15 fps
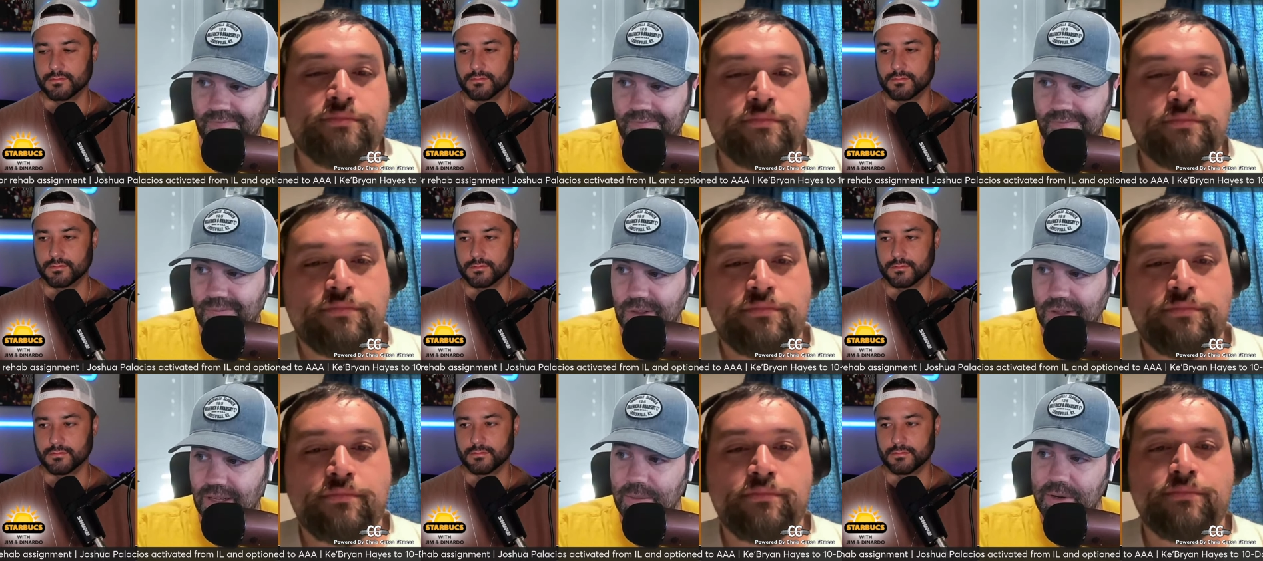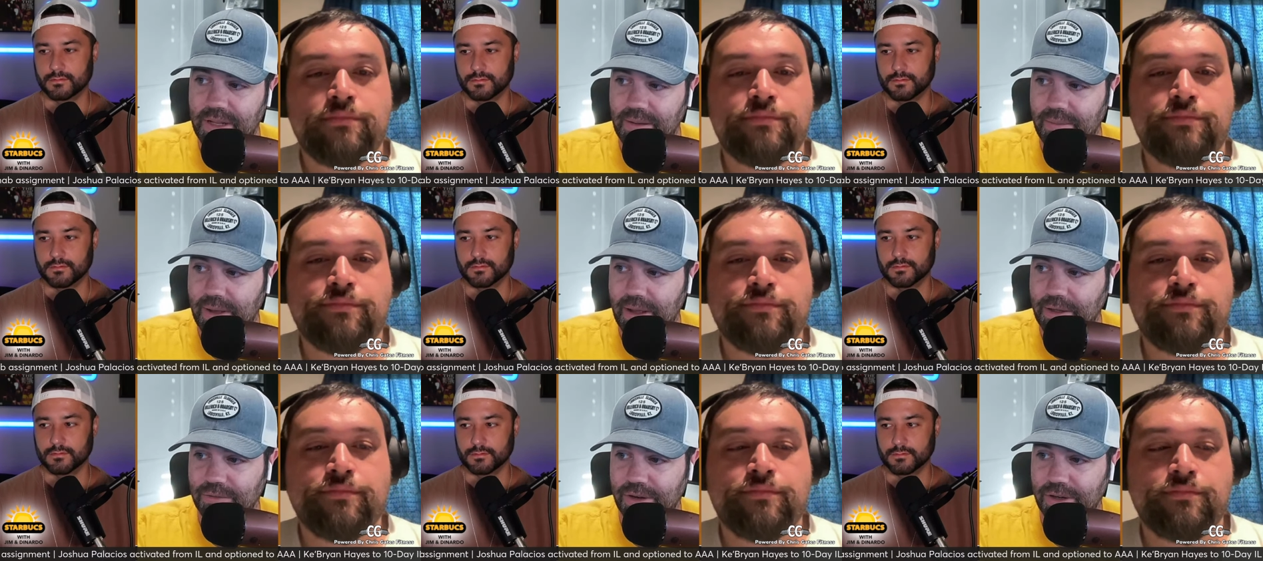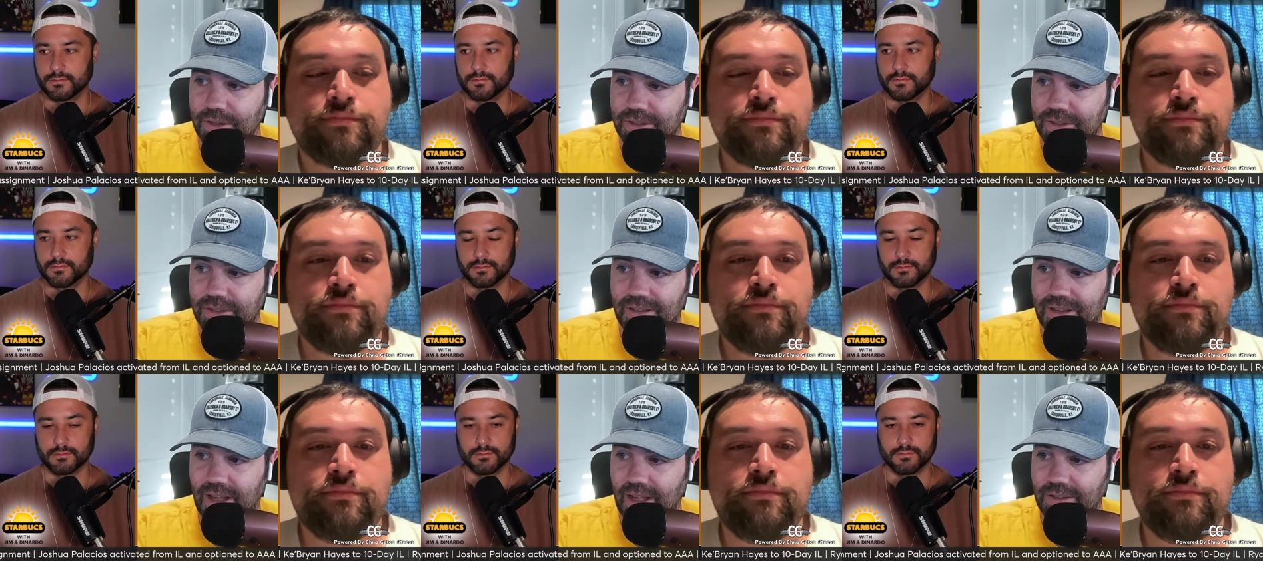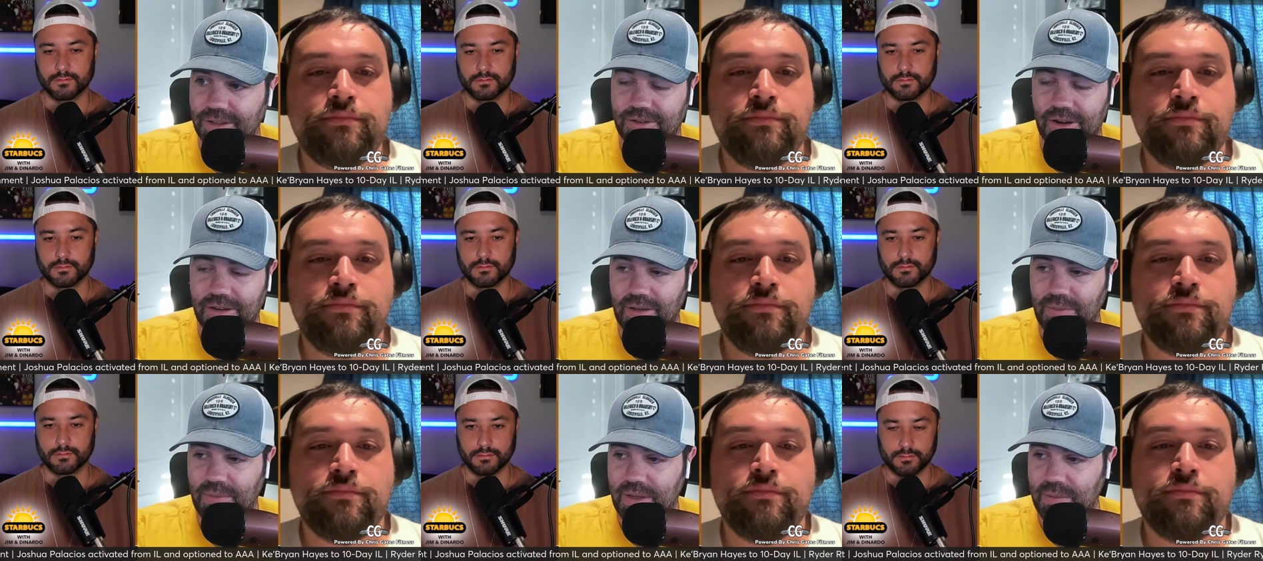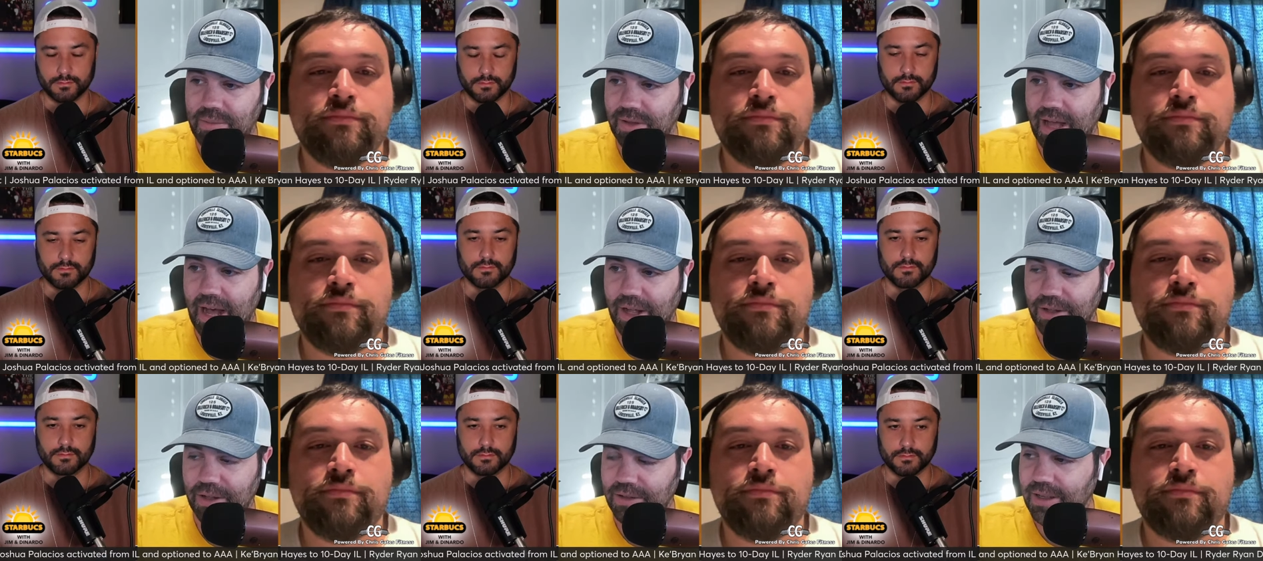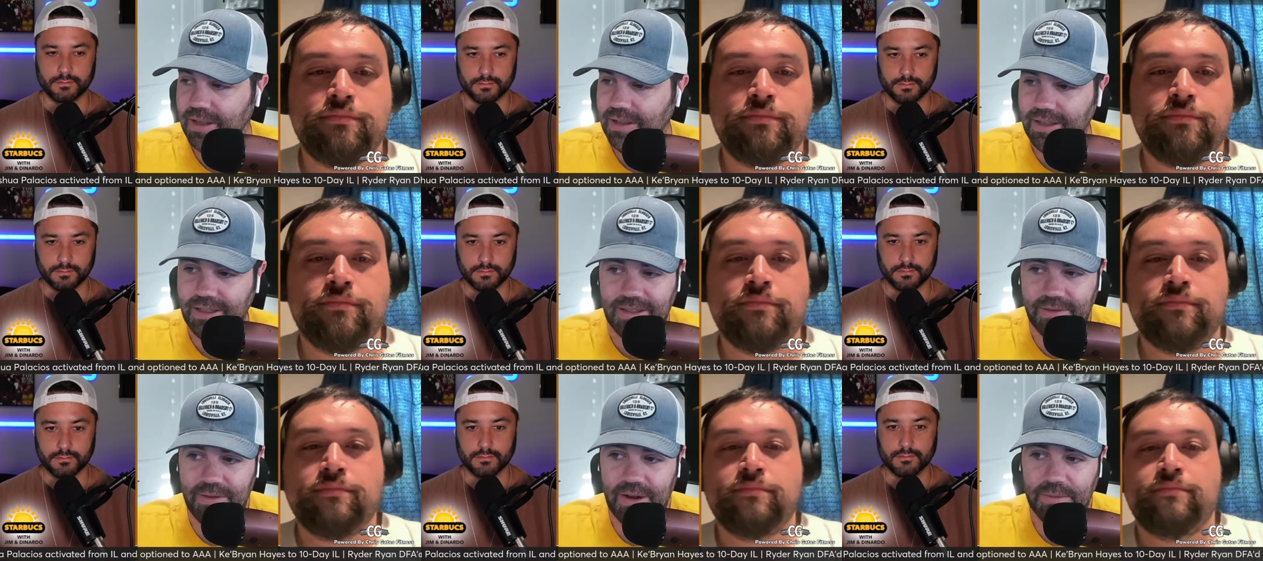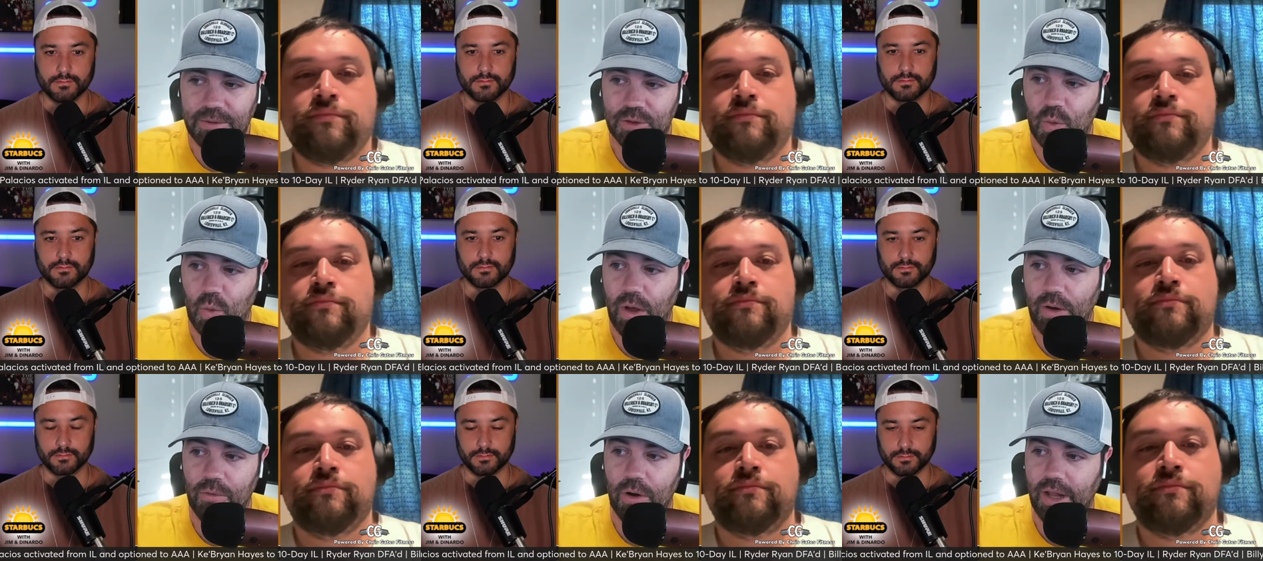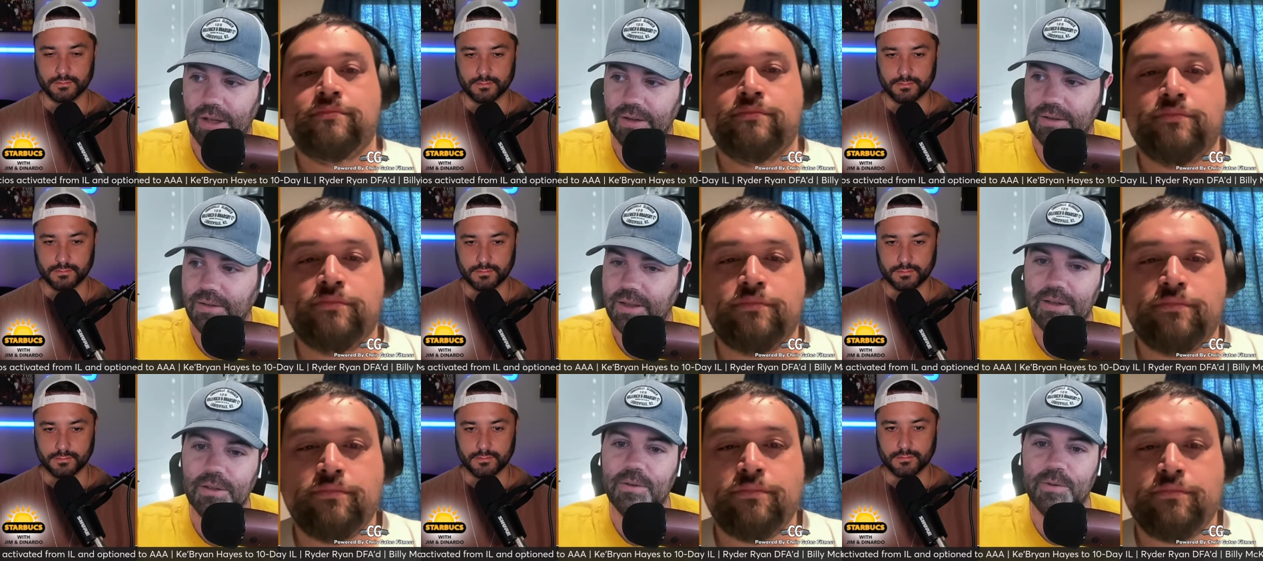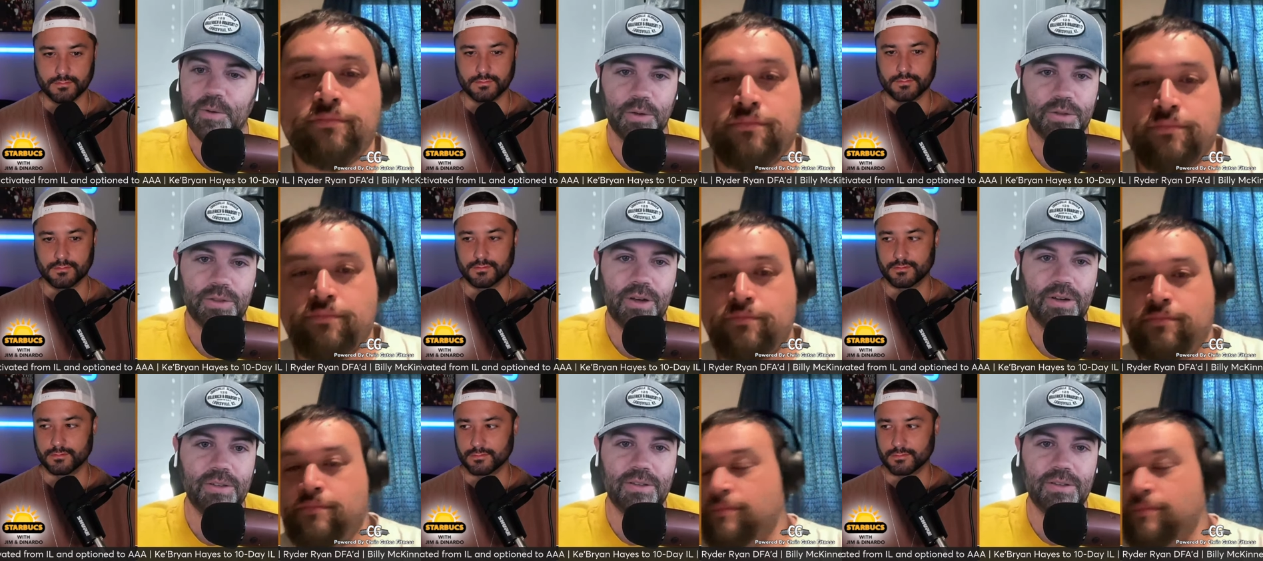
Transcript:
Speaker 1: limiting base runners a ton, striking people out. He's given up just 1 run in his 4 starts.